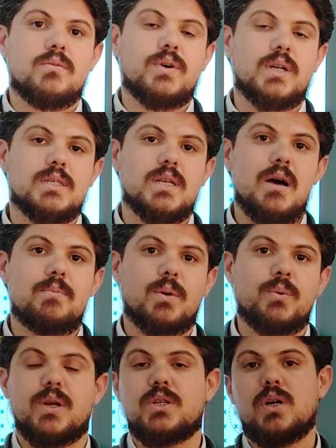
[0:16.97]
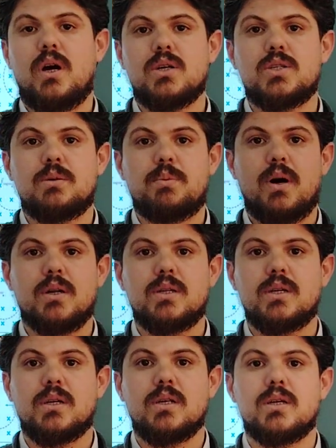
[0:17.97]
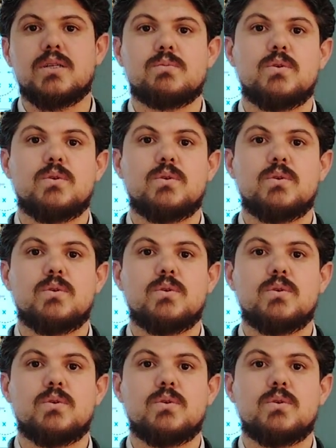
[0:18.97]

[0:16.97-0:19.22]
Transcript: For example, when a charged particle is